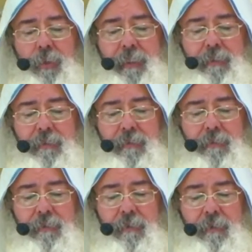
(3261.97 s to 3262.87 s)
not
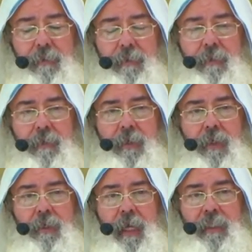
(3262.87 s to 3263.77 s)
to be defeated
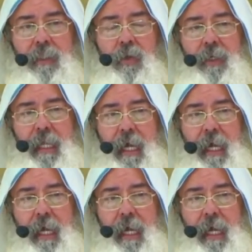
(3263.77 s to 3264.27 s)
by sin,